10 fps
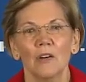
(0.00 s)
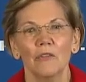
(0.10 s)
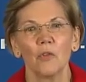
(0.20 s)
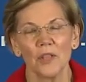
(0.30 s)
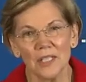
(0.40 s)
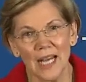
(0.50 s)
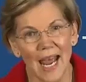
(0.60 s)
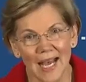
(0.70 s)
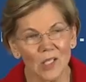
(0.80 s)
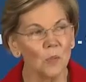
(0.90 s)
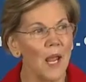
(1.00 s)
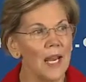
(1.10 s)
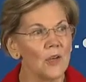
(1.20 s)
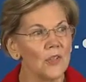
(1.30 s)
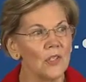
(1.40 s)
For the
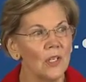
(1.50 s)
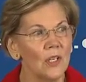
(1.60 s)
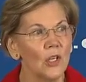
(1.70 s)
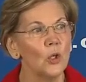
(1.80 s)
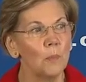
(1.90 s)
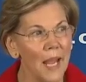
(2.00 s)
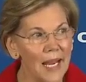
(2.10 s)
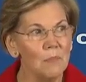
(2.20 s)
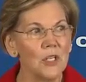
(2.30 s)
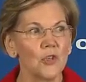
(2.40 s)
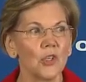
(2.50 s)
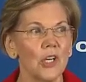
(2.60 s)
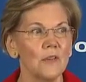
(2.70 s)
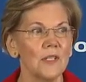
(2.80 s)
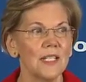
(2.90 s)
taxpayers who paid Mr.
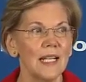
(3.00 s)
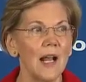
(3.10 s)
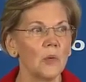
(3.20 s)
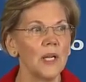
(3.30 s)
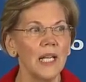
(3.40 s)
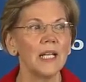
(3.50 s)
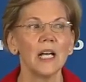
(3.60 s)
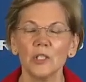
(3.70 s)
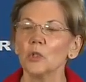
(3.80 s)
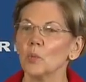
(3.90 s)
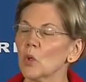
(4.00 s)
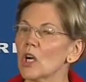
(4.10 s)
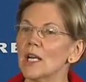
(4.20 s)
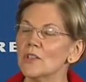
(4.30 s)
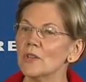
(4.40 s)
Cohn's salary and were
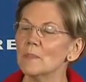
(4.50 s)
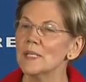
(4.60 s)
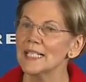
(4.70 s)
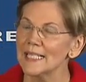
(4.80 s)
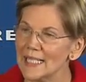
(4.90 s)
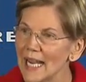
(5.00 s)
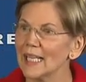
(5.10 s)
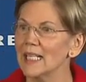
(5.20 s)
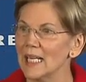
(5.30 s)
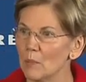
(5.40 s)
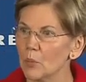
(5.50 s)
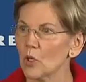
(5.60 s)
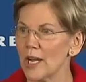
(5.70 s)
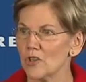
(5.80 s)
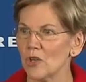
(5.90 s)
under the mistaken
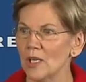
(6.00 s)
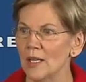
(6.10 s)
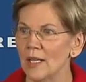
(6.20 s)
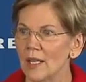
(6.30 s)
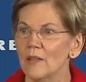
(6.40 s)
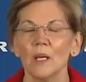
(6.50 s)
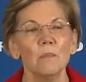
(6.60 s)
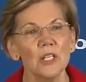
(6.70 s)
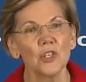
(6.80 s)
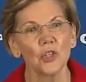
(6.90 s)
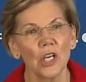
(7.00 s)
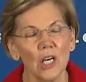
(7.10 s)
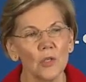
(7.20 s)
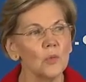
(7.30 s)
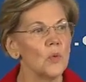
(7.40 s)
impression that Mr.
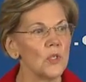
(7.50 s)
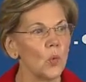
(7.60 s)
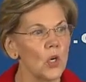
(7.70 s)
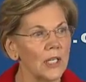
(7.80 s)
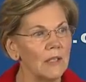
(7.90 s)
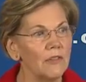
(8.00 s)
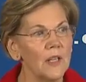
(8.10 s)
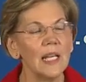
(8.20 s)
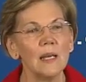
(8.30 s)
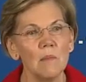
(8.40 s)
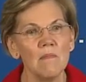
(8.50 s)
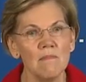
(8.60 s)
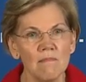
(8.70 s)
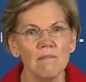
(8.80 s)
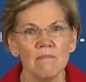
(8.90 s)
Cohn was working for them,
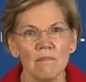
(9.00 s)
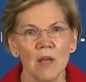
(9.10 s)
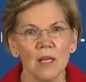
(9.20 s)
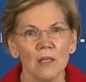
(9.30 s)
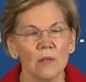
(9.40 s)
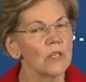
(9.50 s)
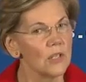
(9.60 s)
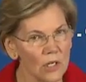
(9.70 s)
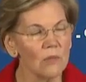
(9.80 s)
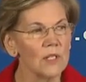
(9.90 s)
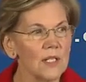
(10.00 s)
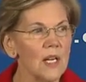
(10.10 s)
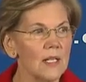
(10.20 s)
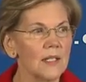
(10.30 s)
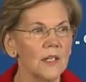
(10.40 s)
the return was
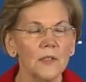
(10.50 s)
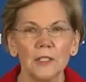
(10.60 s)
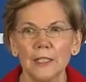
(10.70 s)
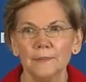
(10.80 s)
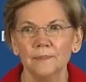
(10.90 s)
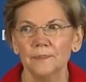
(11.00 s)
not so good.